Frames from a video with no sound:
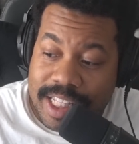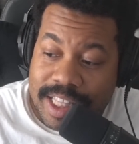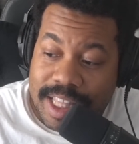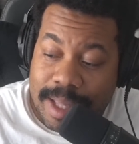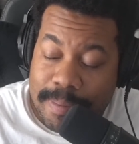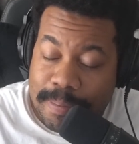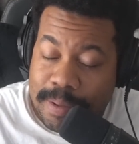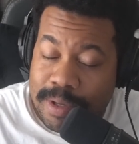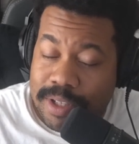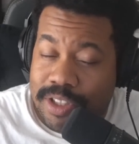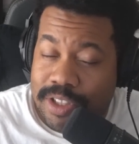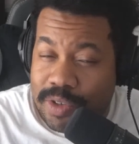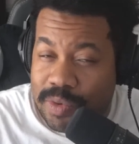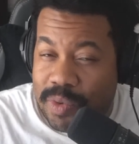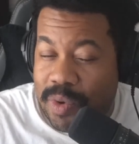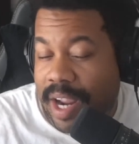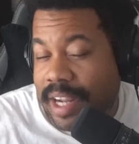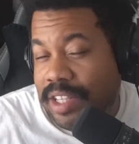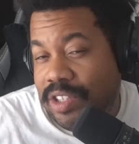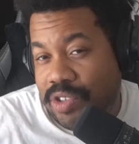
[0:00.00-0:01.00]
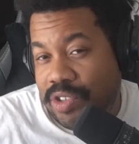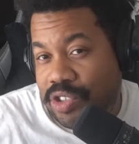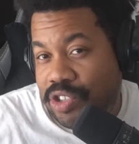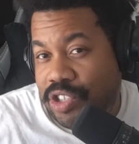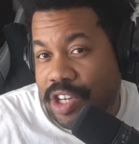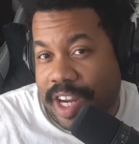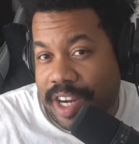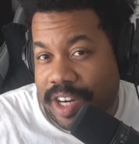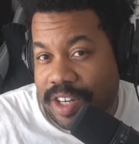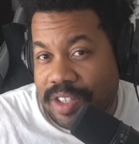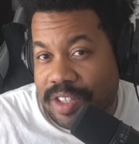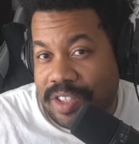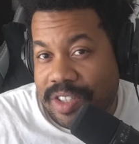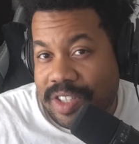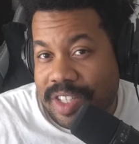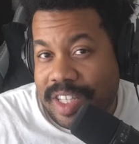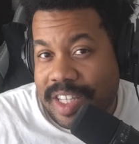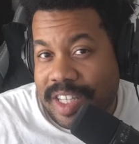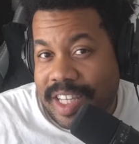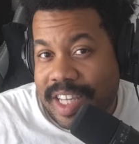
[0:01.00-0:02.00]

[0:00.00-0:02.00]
they put director's chairs